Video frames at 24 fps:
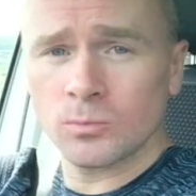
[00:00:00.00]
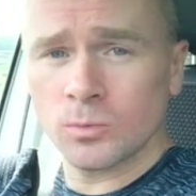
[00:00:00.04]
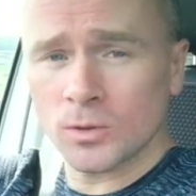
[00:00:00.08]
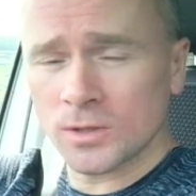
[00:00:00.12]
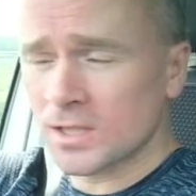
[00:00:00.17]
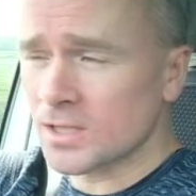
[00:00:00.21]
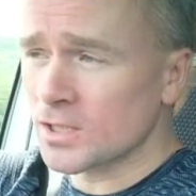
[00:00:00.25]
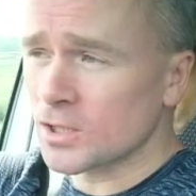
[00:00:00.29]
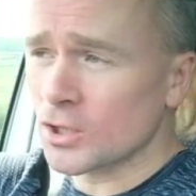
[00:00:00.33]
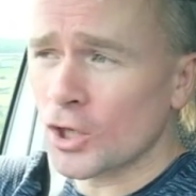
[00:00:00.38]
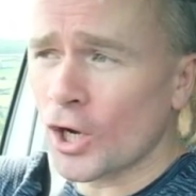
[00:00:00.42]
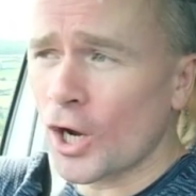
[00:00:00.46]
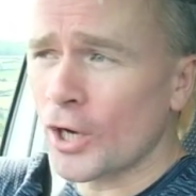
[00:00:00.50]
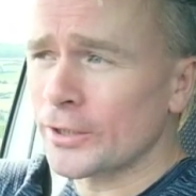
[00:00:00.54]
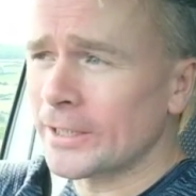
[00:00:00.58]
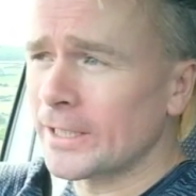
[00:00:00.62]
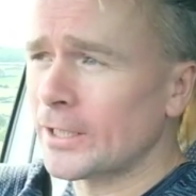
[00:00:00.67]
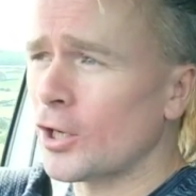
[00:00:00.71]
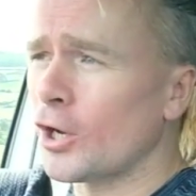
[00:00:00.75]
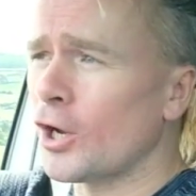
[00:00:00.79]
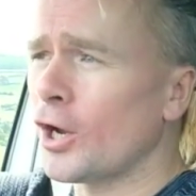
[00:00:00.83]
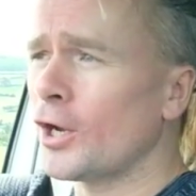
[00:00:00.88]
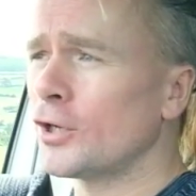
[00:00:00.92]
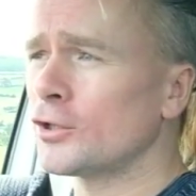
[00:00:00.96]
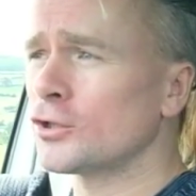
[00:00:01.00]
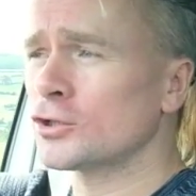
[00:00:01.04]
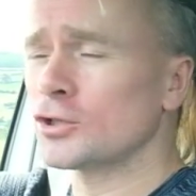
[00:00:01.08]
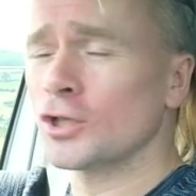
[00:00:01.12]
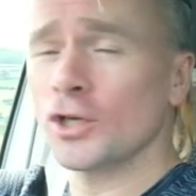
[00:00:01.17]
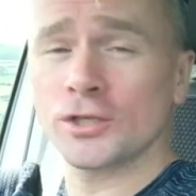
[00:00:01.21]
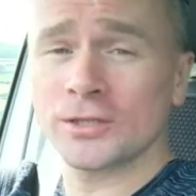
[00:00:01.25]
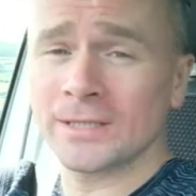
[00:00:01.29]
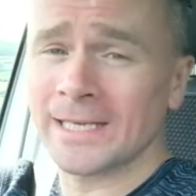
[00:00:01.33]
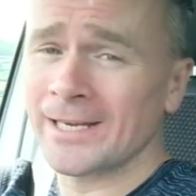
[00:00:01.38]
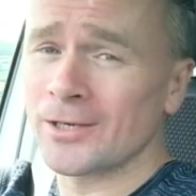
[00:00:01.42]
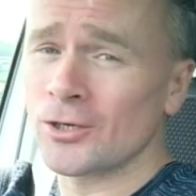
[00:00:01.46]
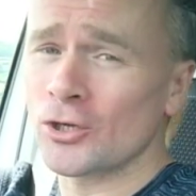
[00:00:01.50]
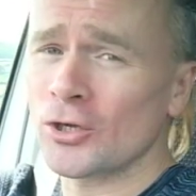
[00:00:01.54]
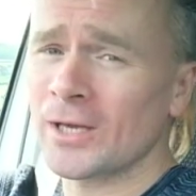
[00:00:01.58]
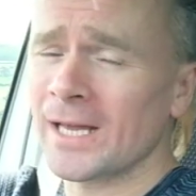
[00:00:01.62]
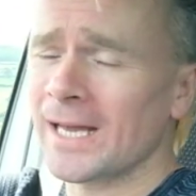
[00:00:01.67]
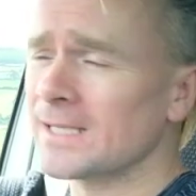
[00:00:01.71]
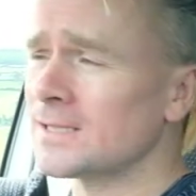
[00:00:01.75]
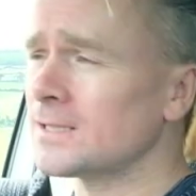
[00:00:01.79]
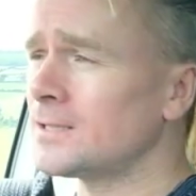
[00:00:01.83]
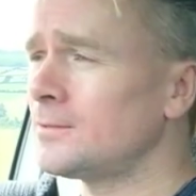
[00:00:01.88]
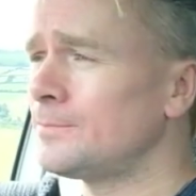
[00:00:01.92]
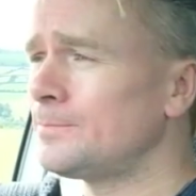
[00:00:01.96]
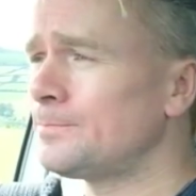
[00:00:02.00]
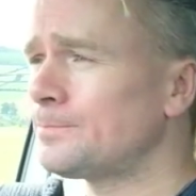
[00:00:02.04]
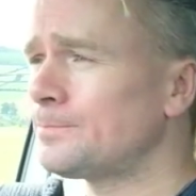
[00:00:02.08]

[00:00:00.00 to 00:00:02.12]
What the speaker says: which is in County Down just outside Newcastle.